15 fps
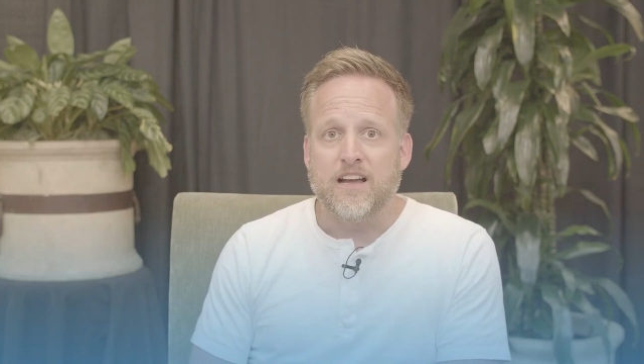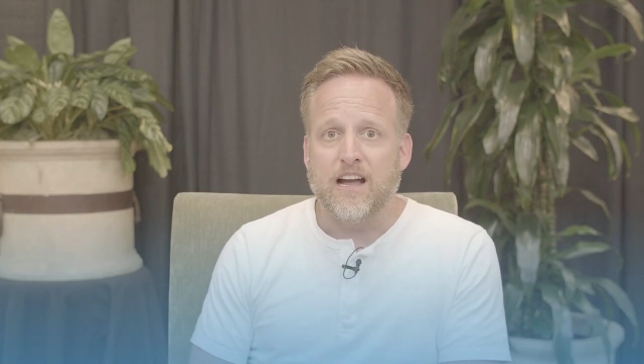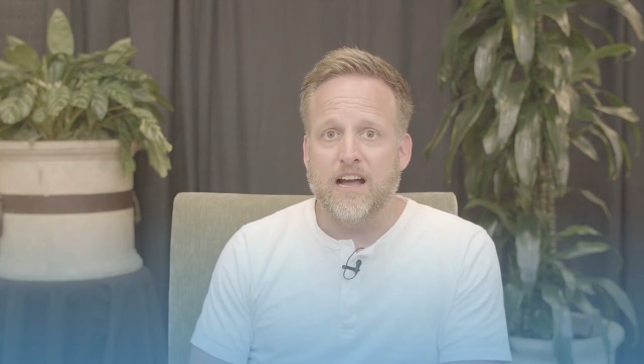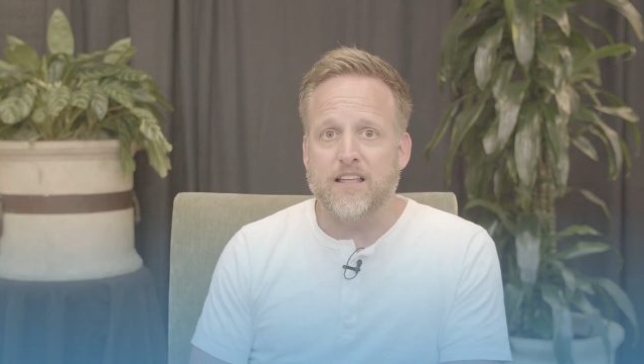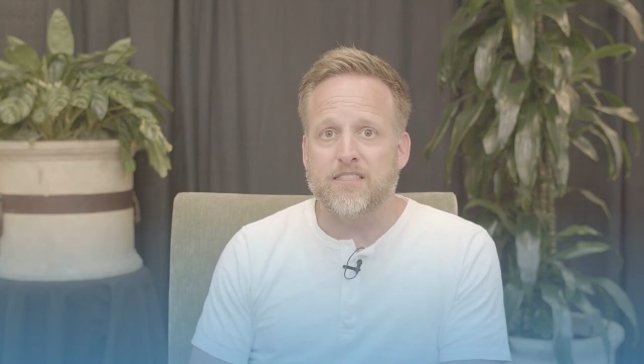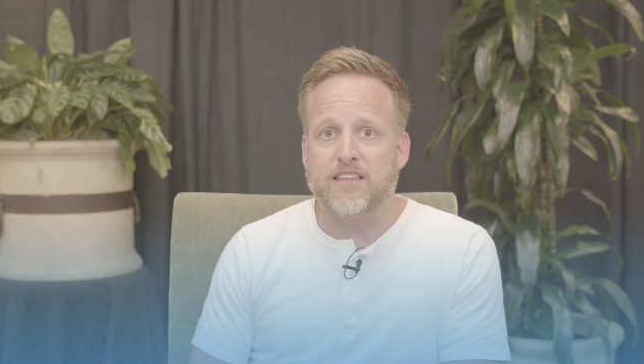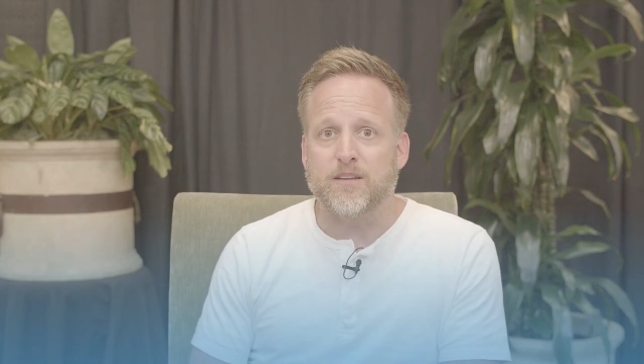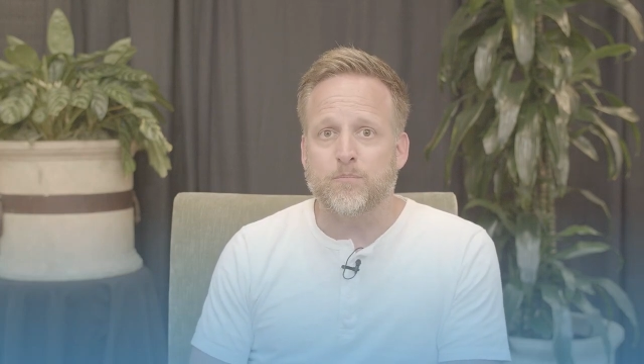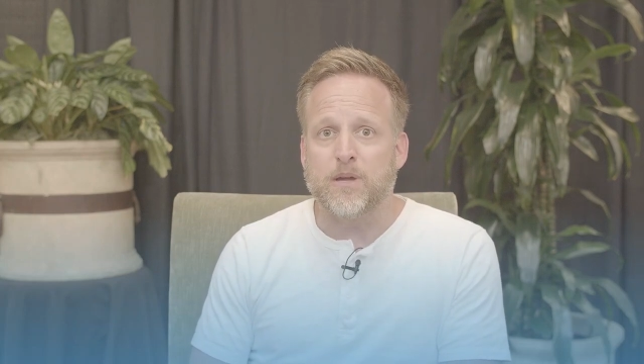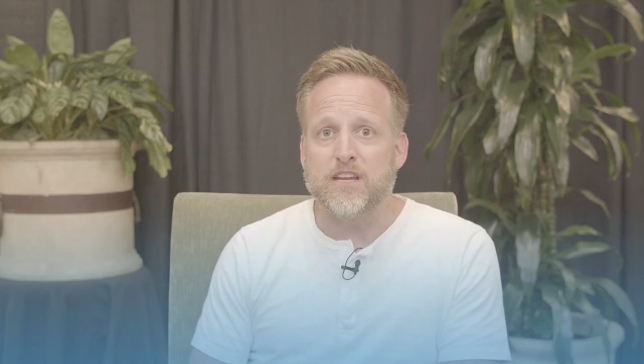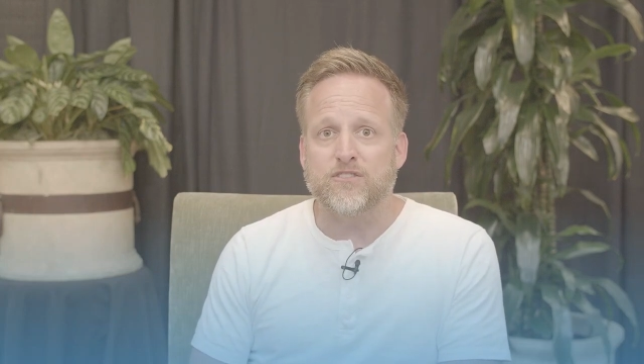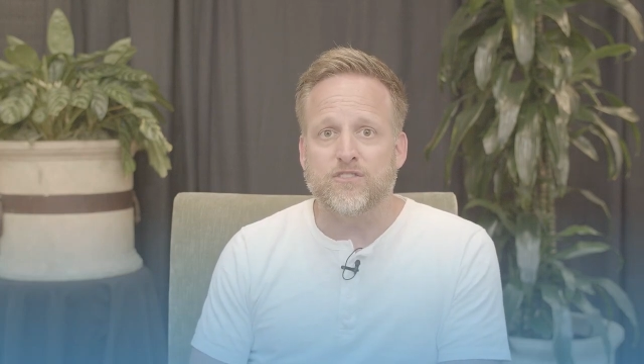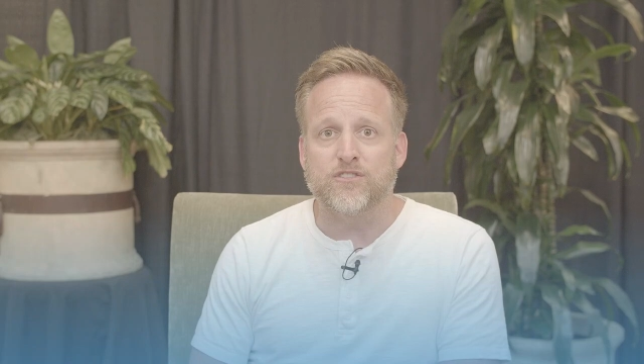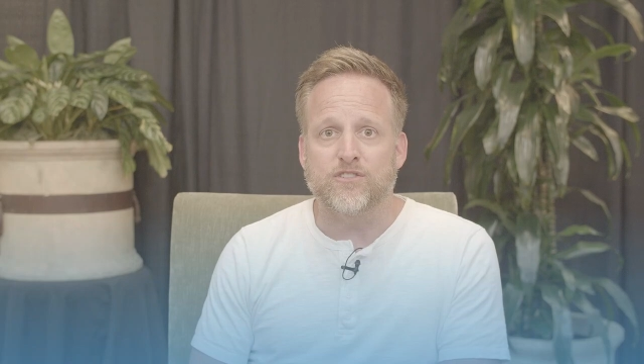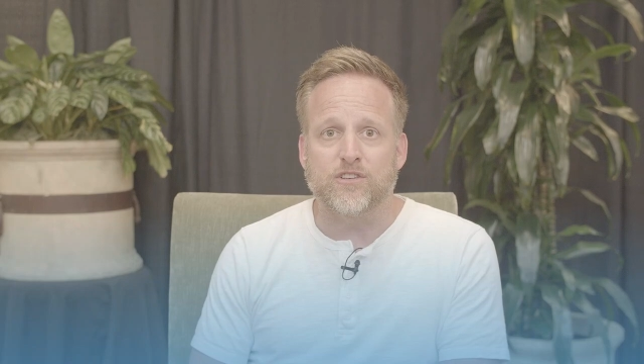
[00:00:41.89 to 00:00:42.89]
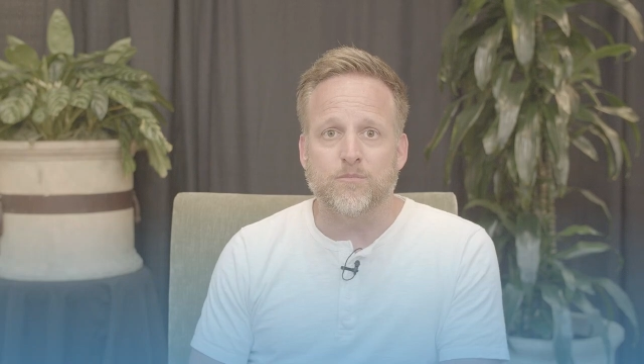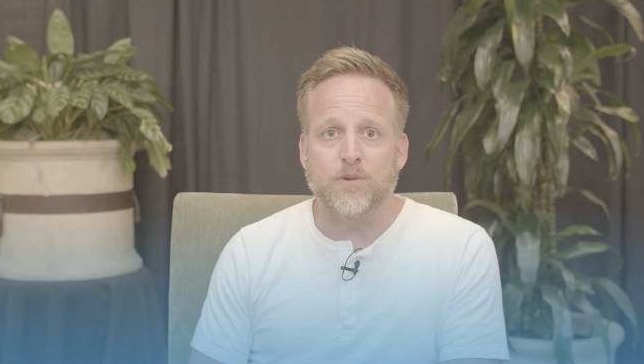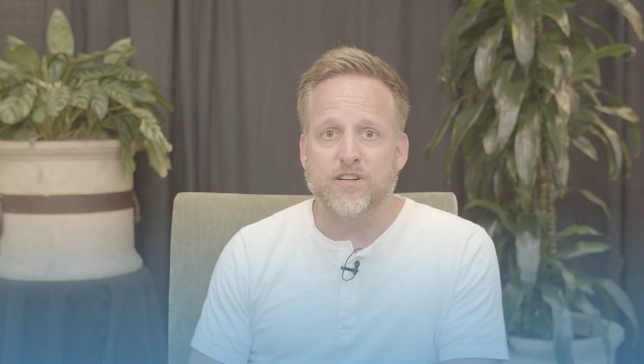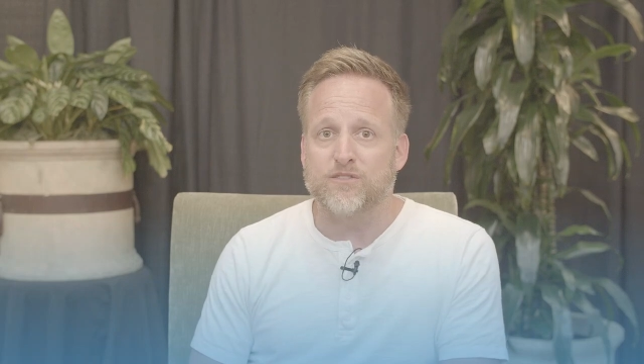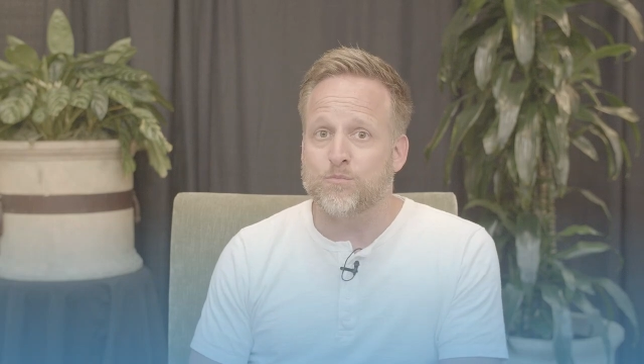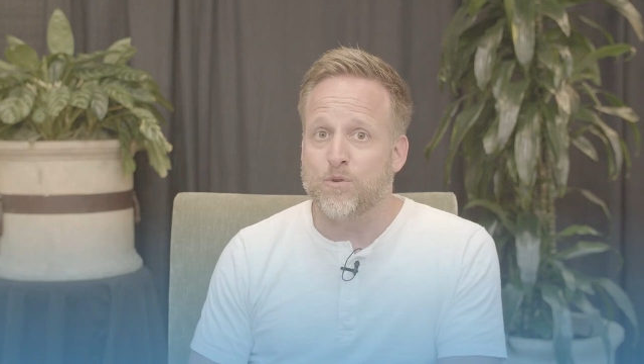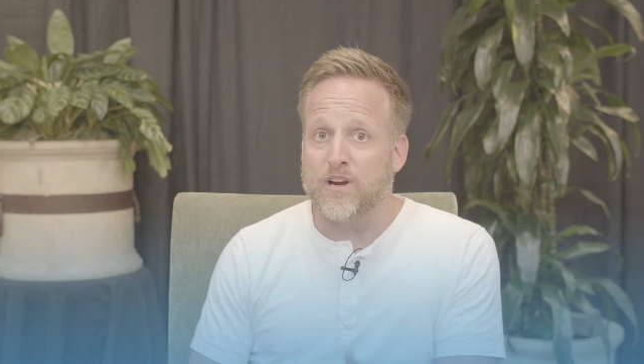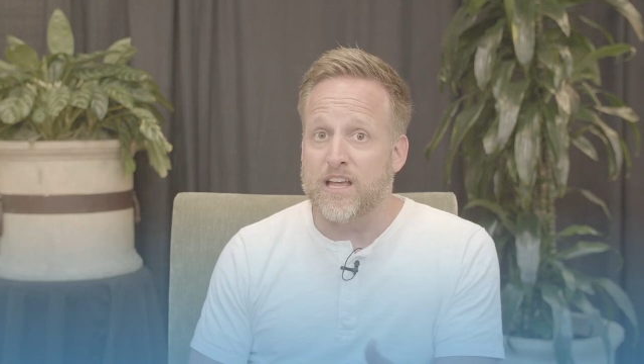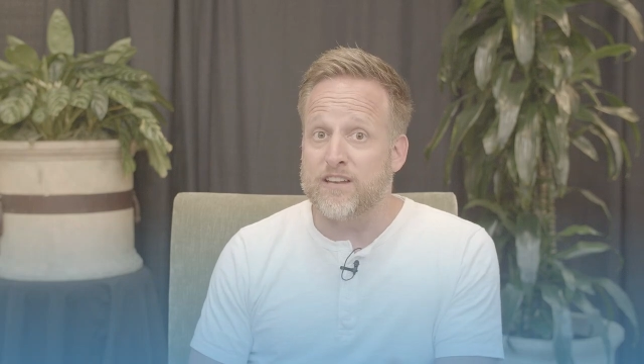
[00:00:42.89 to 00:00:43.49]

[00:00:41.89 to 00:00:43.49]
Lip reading: I think patients are much more